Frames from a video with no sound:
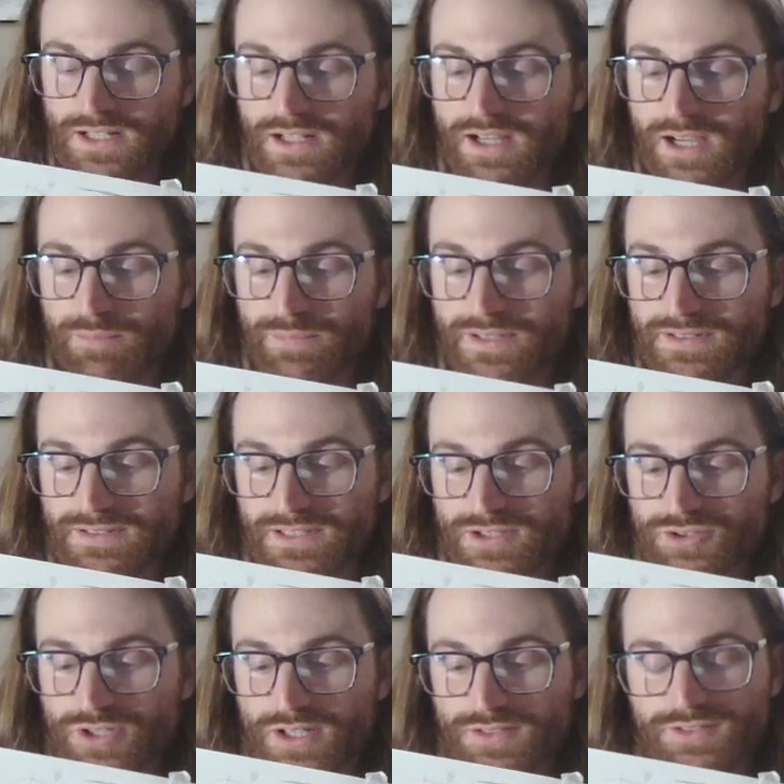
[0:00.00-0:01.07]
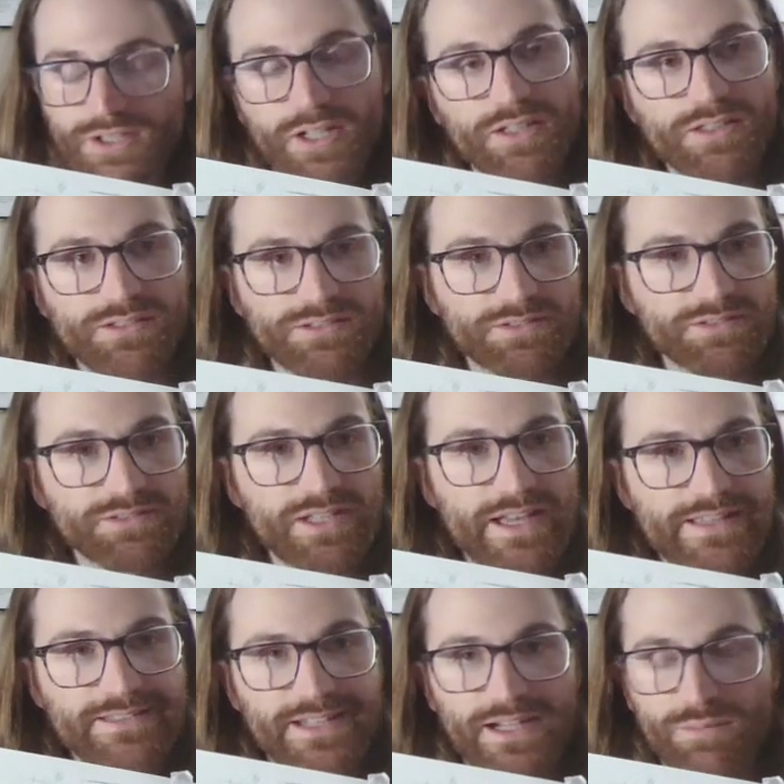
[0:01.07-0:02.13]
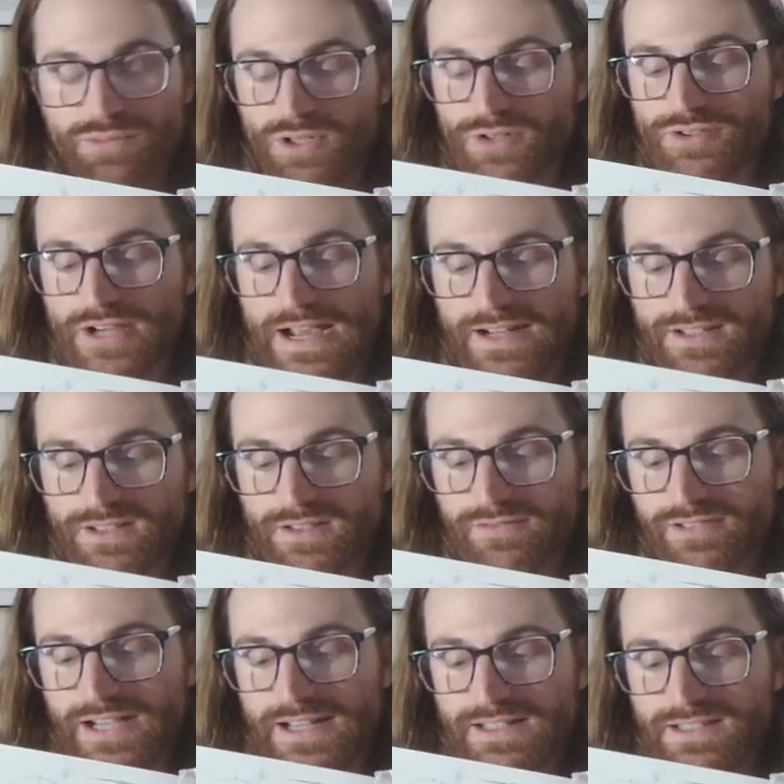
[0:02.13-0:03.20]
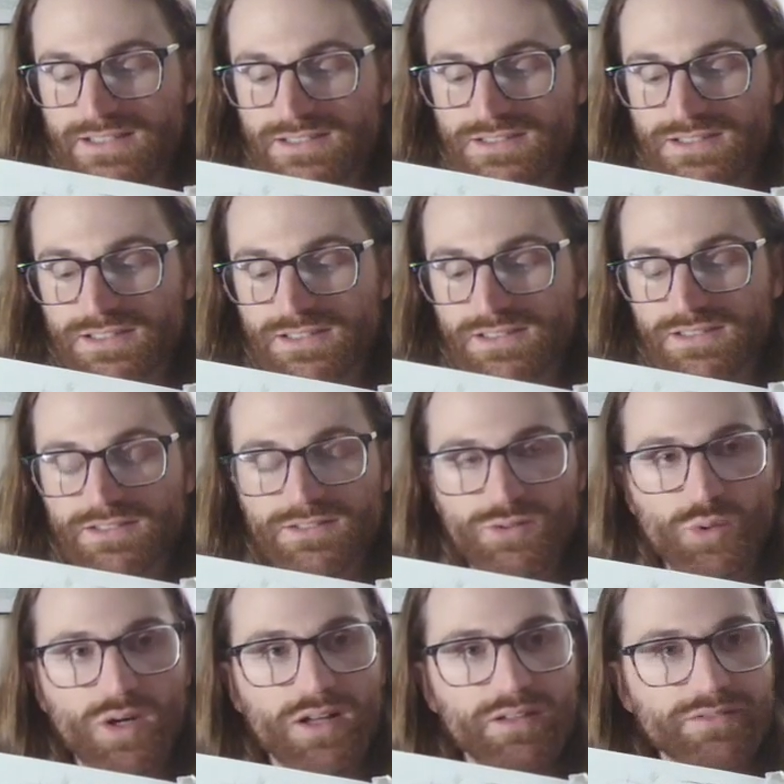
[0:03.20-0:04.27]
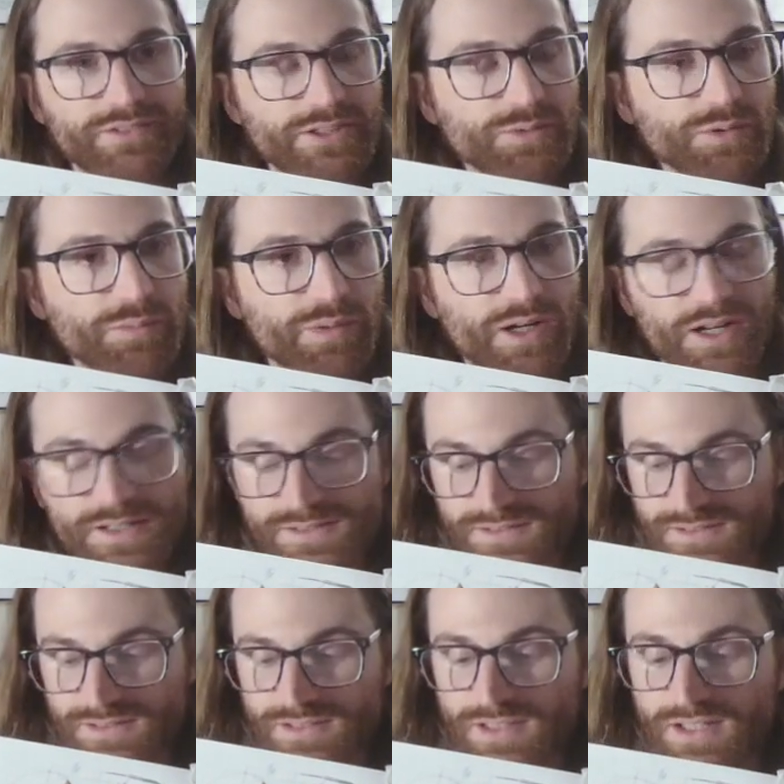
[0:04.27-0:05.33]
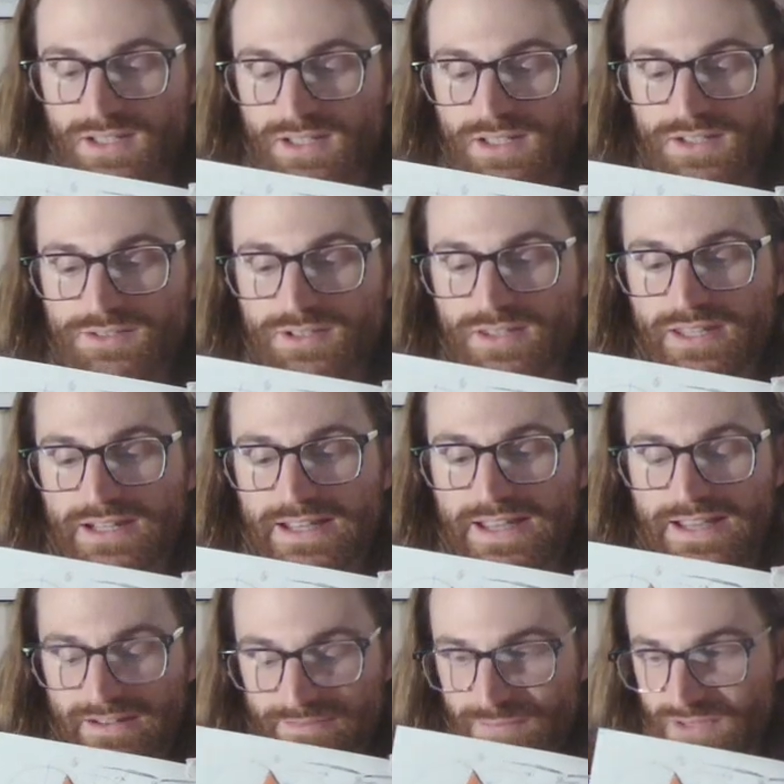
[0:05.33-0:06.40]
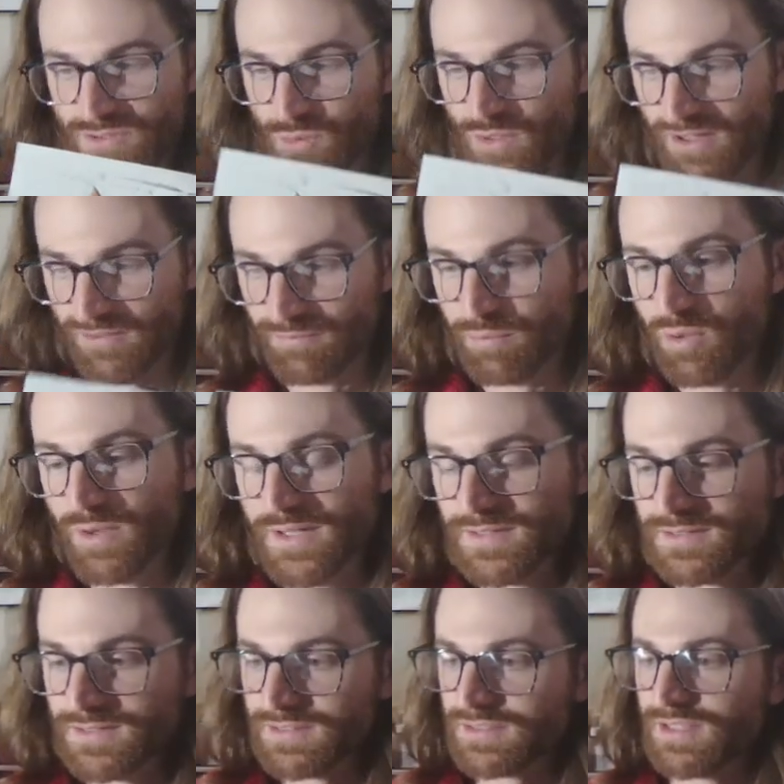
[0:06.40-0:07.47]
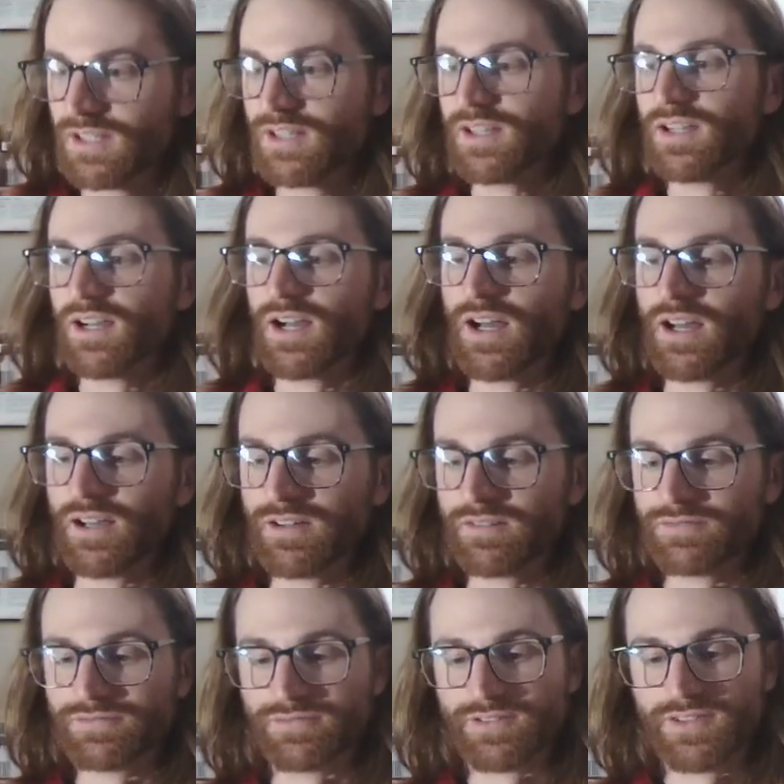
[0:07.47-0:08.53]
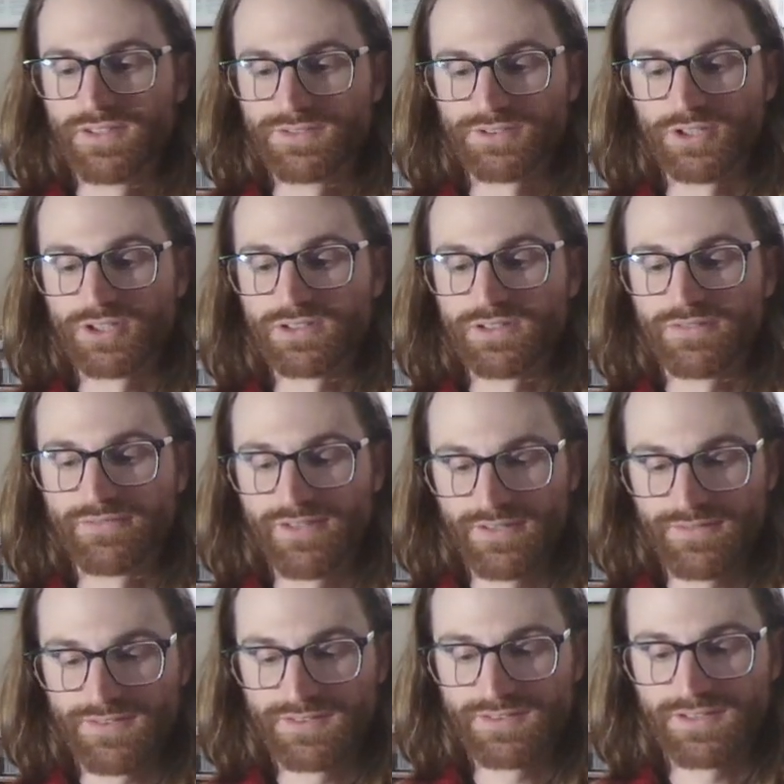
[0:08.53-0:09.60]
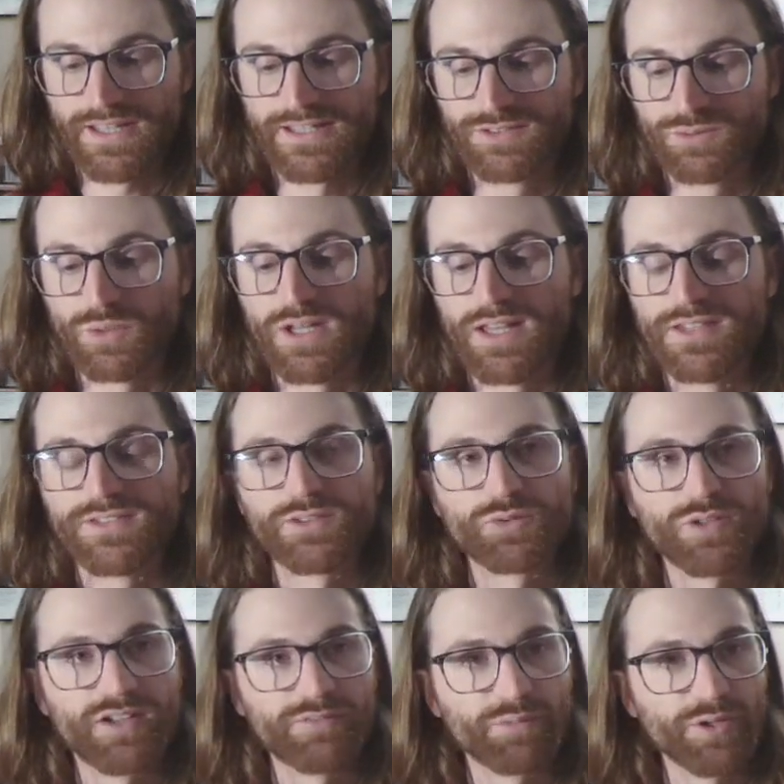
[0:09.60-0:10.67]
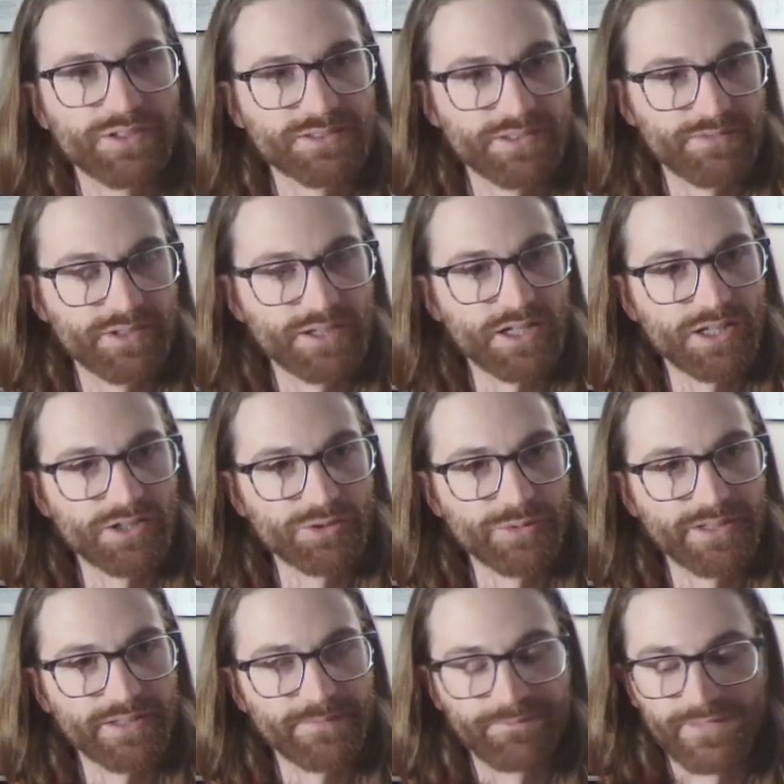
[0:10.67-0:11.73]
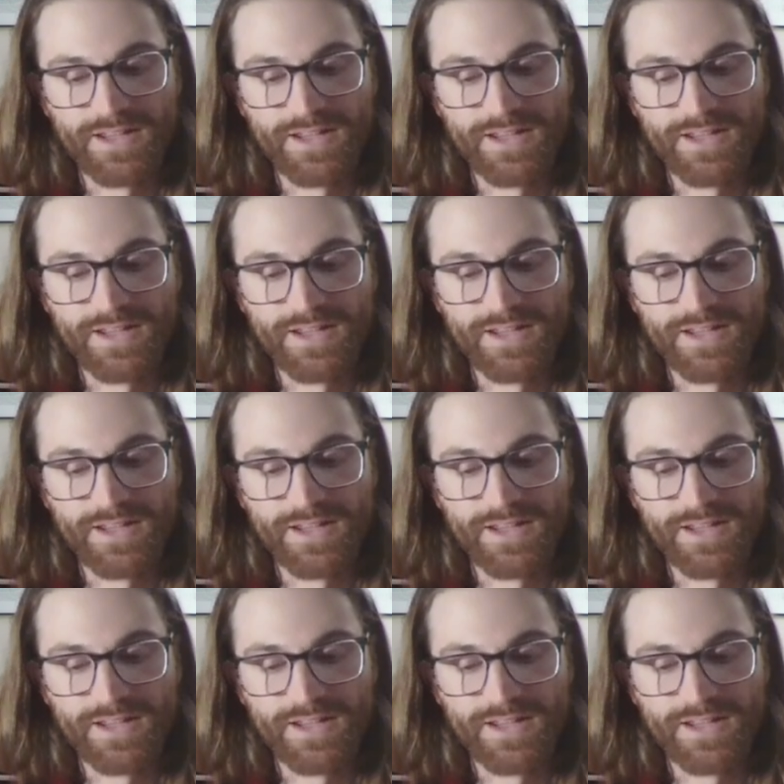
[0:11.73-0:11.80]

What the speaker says: a compass, I draw a circle, I take a protractor, divide it into 12 equal parts, so that I have the 12 points of the circle of fifths as well as the 12 points of the color wheel.